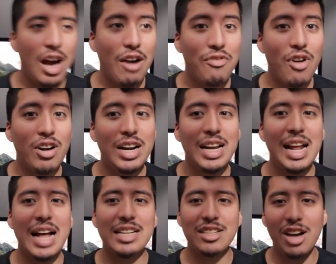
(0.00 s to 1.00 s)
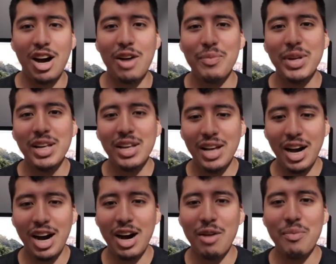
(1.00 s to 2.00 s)
how far it has come.
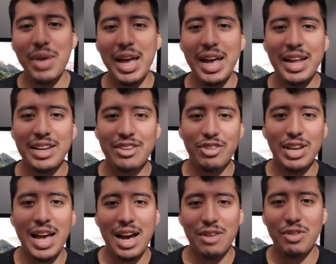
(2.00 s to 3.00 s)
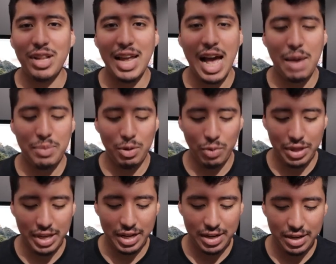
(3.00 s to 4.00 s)
Um, and so yeah, really happy
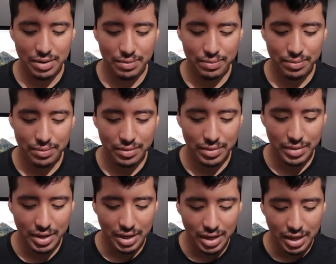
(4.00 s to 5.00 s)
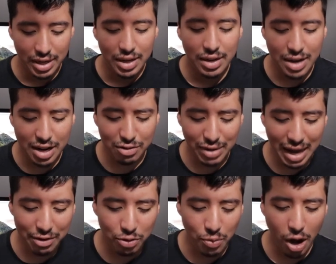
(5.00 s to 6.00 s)
with it. Next, we
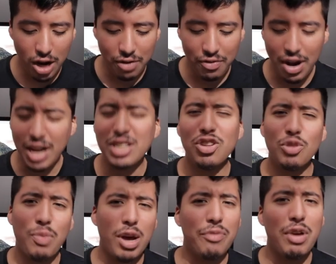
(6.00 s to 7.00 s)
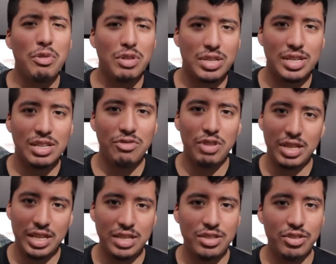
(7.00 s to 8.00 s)
have Spotify. So Spotify recently
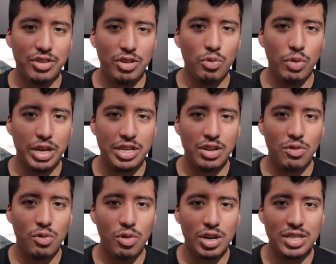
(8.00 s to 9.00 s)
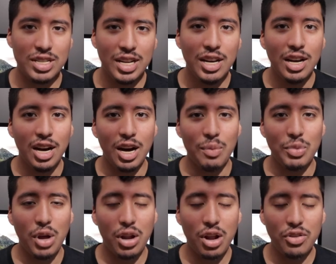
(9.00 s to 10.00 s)
released their new widget, of course, um,
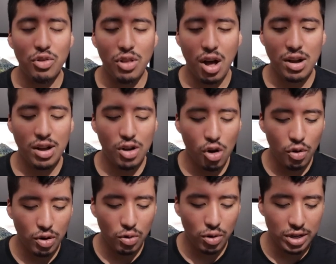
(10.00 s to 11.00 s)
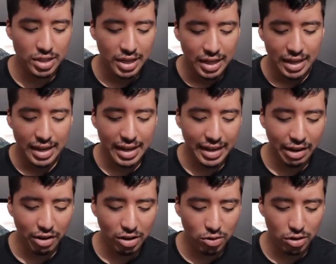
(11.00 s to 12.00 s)
not too long ago, of course. And
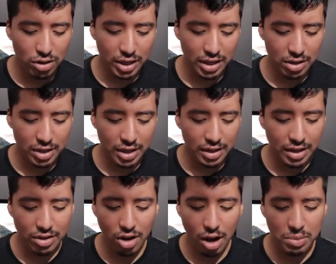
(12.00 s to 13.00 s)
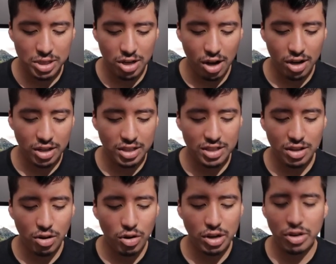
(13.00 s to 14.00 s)
here, of course, you get to see the top songs
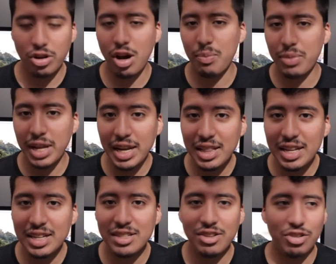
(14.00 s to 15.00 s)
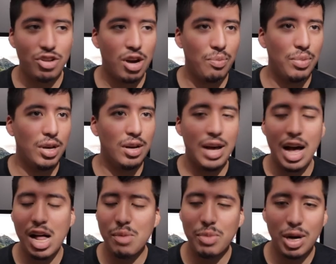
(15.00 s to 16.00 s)
or your top playlists, your top uh,
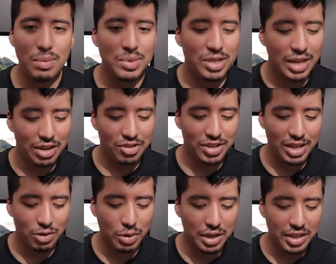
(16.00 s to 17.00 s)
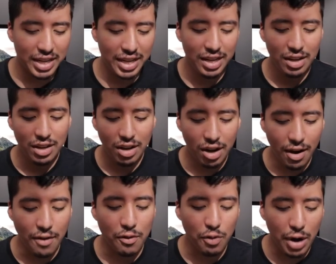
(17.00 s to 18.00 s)
albums. You get to see quickly
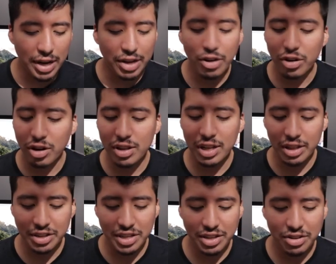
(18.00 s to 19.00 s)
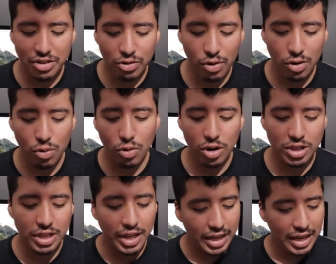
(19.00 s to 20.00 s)
of what you're currently listening to, of
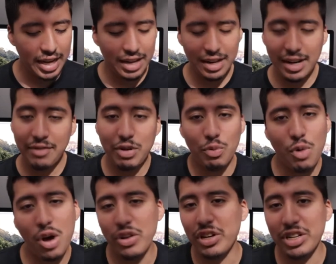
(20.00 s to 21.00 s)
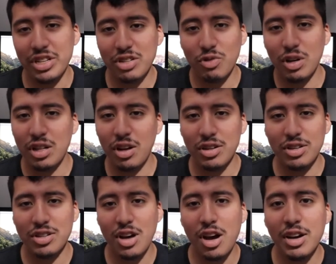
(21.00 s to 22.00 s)
course. And then if you want, you can just click on the
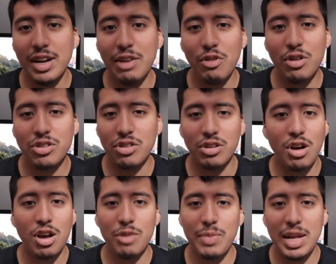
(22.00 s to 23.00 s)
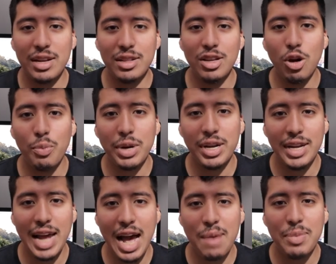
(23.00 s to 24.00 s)
song and it will start automatically opening
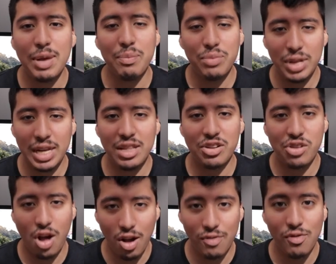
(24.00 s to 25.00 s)
the app and play the song